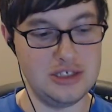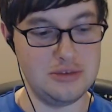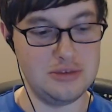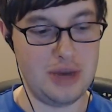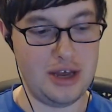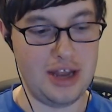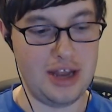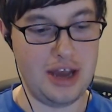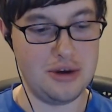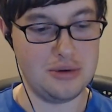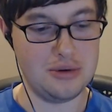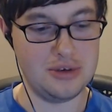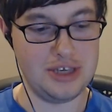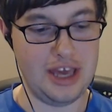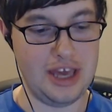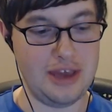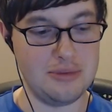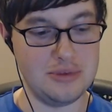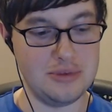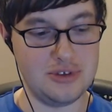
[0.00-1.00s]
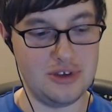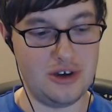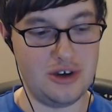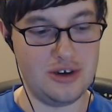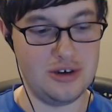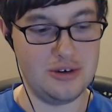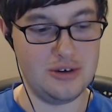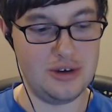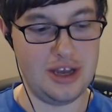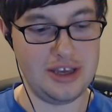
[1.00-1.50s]
about how games
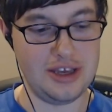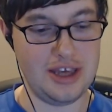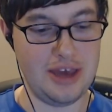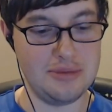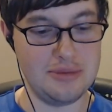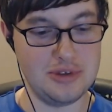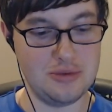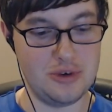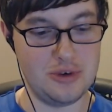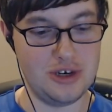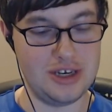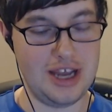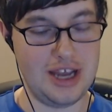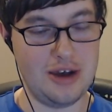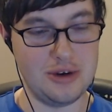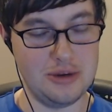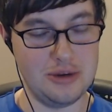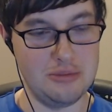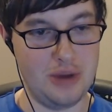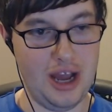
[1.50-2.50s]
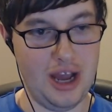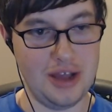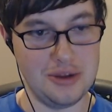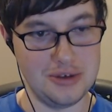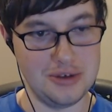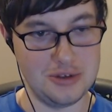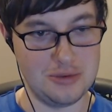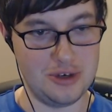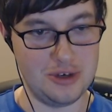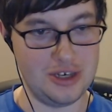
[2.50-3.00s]
work, how
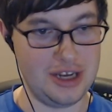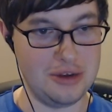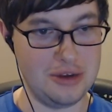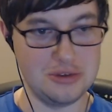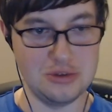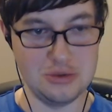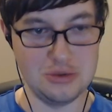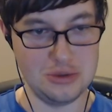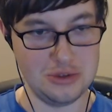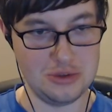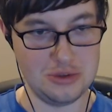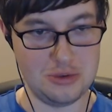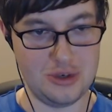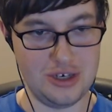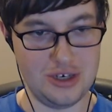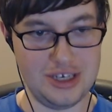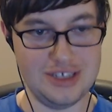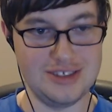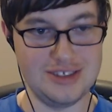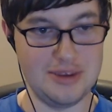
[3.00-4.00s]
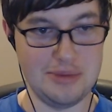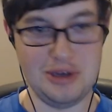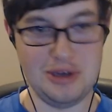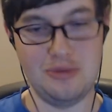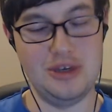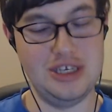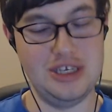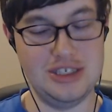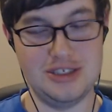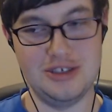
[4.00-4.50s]
compilers work, how tools work. It's something
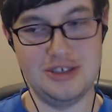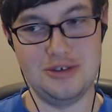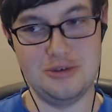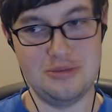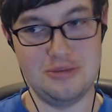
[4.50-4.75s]
we need to do